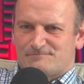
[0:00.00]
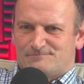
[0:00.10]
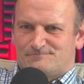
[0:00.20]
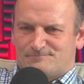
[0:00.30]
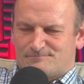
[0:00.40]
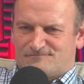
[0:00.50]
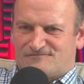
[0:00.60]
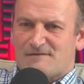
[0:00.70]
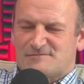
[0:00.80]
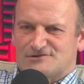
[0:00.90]
They're
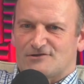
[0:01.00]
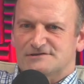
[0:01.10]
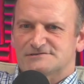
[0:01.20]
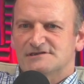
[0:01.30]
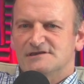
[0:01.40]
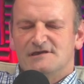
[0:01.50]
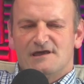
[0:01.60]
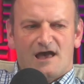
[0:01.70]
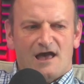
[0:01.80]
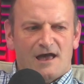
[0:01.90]
family dollars.
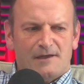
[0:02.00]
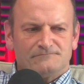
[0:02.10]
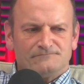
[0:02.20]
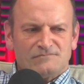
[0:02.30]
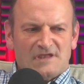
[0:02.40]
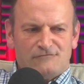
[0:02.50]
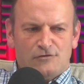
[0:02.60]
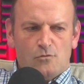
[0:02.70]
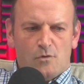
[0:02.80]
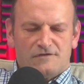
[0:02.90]

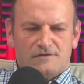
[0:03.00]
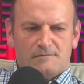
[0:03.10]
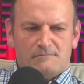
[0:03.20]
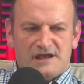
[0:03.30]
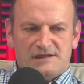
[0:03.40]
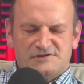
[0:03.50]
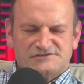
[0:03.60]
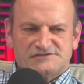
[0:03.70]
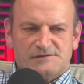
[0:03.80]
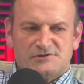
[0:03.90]
If you're one of the many
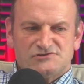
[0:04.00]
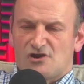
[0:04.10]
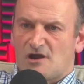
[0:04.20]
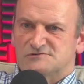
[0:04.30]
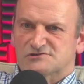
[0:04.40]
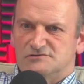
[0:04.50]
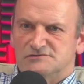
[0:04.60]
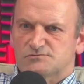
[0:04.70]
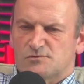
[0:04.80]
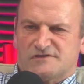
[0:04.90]
Mississippians who
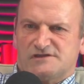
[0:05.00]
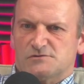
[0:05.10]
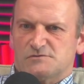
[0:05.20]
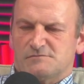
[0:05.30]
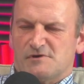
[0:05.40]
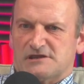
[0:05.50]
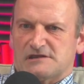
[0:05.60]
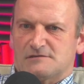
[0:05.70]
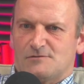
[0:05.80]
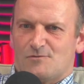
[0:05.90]
homeschools, what are they doing with your
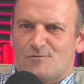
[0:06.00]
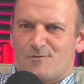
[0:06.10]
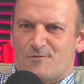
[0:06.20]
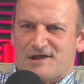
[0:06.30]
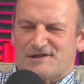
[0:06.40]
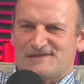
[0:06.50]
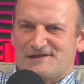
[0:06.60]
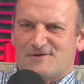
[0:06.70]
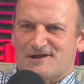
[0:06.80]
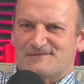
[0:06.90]
money? Why
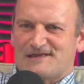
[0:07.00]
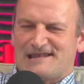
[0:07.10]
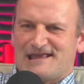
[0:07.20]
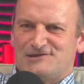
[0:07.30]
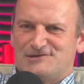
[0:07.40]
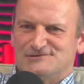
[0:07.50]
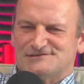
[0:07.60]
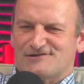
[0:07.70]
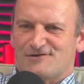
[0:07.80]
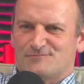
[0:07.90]
can't they let you
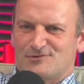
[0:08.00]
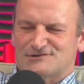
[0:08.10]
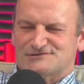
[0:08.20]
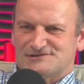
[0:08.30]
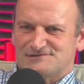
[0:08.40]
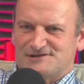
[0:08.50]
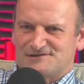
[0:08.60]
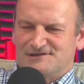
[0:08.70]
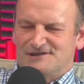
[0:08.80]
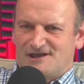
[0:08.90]
use that on books
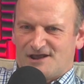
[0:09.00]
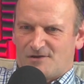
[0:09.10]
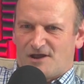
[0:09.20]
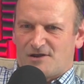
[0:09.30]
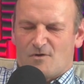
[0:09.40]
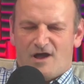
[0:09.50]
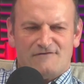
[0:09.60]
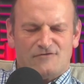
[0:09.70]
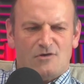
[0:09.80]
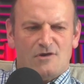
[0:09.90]
and what
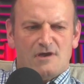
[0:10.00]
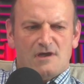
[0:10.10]
have you?